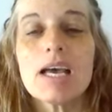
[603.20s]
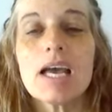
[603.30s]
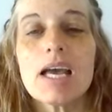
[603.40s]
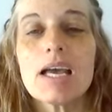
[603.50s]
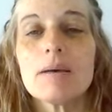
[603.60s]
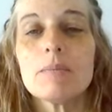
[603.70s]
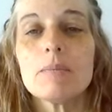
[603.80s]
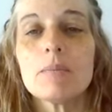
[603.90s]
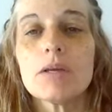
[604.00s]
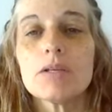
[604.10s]

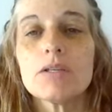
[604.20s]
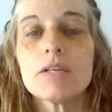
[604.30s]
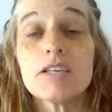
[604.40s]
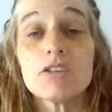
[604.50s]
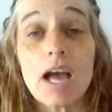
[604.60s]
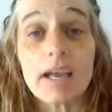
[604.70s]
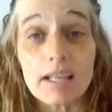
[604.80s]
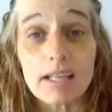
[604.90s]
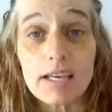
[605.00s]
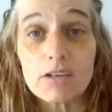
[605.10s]
um,
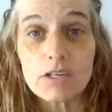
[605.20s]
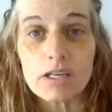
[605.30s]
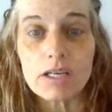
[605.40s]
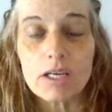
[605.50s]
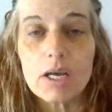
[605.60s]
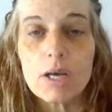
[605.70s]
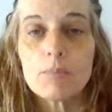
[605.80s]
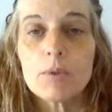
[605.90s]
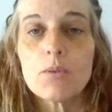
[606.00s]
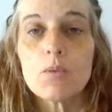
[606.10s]
ejaculation.
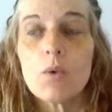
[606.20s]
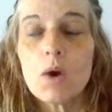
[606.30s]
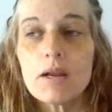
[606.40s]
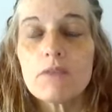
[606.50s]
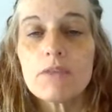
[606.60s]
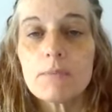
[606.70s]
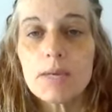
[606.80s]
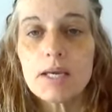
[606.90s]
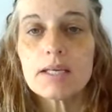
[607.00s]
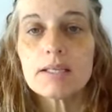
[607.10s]
But one of the
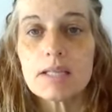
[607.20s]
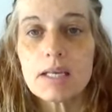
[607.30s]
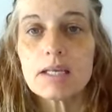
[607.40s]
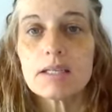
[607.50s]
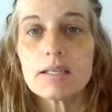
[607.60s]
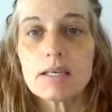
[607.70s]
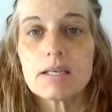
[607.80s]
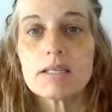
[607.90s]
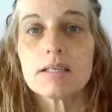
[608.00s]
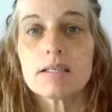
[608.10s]
biggest things
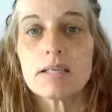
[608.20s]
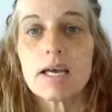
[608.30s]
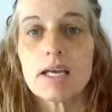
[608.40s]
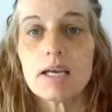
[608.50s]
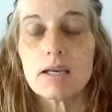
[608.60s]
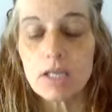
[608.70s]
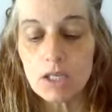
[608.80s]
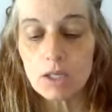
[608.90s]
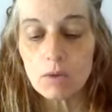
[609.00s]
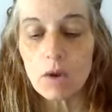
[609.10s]
is, is that
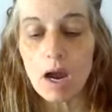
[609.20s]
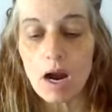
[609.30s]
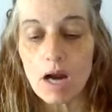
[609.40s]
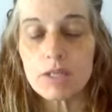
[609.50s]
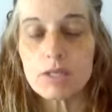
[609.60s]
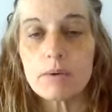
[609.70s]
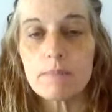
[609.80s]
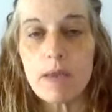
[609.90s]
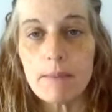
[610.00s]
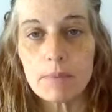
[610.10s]
you are to
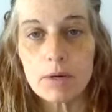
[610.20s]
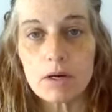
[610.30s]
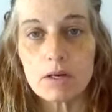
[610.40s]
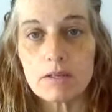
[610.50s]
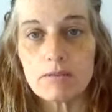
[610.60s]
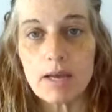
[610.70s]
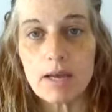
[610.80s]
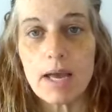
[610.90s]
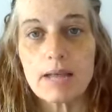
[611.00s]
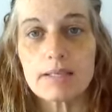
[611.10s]
remember divine
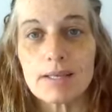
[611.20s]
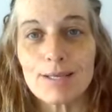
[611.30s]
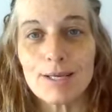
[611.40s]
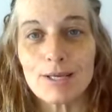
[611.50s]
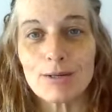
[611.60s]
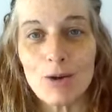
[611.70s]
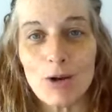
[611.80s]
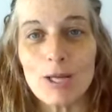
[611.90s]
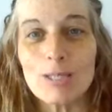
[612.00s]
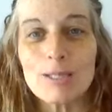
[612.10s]
masculine
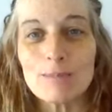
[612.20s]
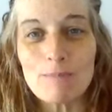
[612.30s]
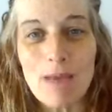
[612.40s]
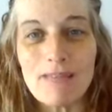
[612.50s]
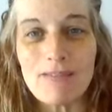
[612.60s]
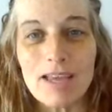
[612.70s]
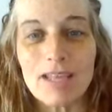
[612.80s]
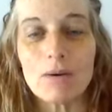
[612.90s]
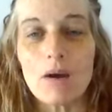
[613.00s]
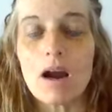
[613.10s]
gods, men that
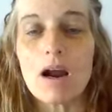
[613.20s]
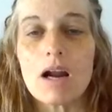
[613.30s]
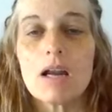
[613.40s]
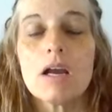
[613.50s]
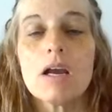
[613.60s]
you are,